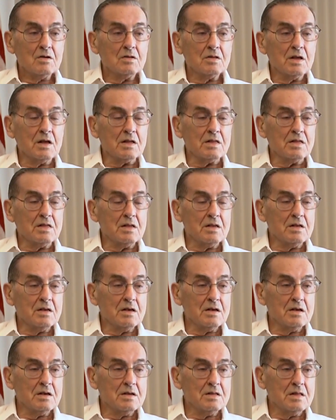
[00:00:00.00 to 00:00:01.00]

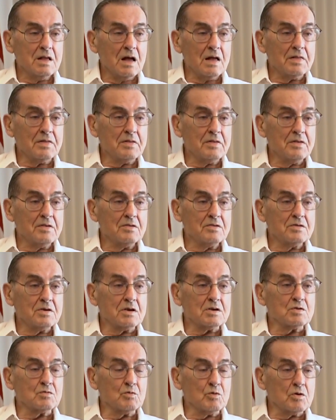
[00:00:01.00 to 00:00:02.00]
That not
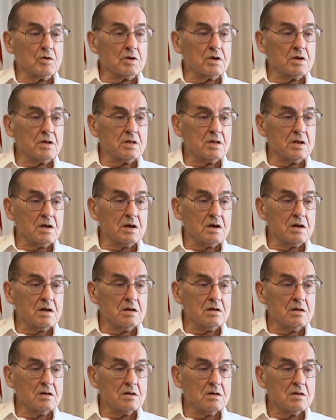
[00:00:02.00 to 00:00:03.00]
just working
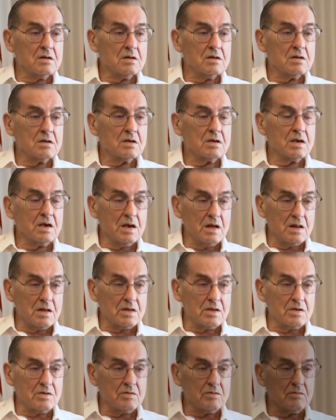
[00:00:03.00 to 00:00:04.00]
there,
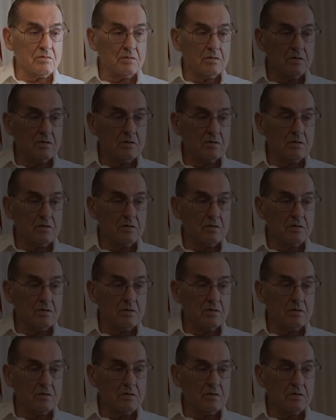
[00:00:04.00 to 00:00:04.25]
killing you.